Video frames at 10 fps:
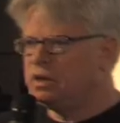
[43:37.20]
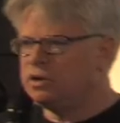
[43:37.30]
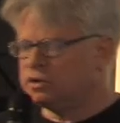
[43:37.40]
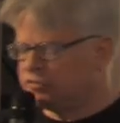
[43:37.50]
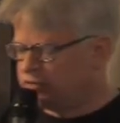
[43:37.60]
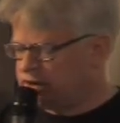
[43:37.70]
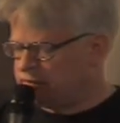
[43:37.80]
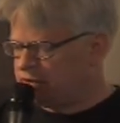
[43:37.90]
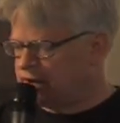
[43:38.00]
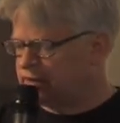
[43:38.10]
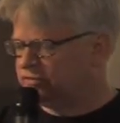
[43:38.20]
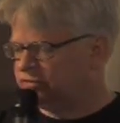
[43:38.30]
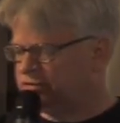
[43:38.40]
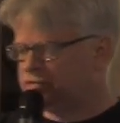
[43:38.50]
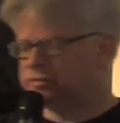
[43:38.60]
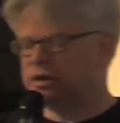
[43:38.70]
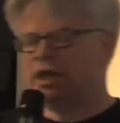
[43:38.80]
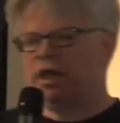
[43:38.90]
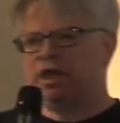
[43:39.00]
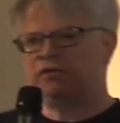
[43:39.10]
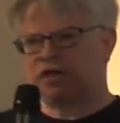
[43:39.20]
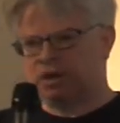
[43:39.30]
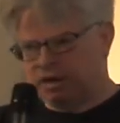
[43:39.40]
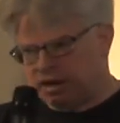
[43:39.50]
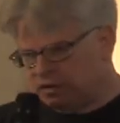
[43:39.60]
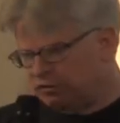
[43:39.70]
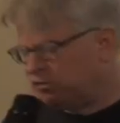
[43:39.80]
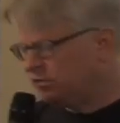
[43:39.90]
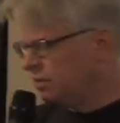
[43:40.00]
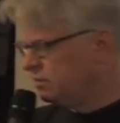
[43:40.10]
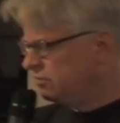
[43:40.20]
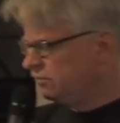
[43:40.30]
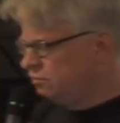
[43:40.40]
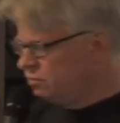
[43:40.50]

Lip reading: and our freedom to consume, it's going to be interesting to see